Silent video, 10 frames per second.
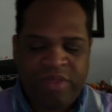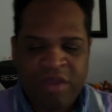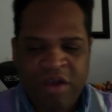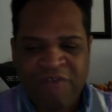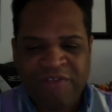
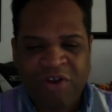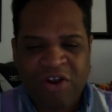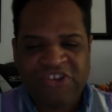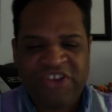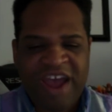of
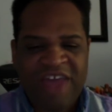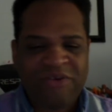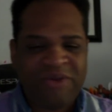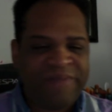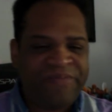large
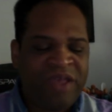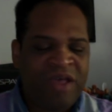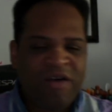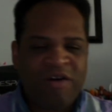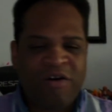gathering
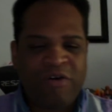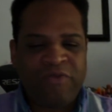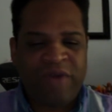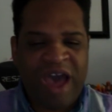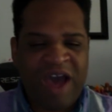of
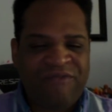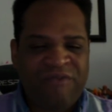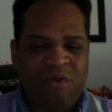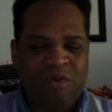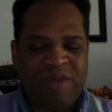
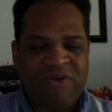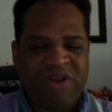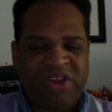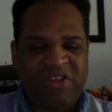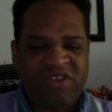
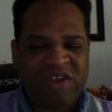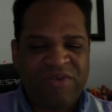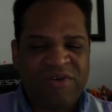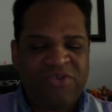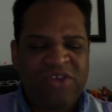Afro-American
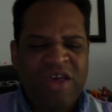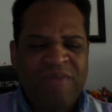Negroes,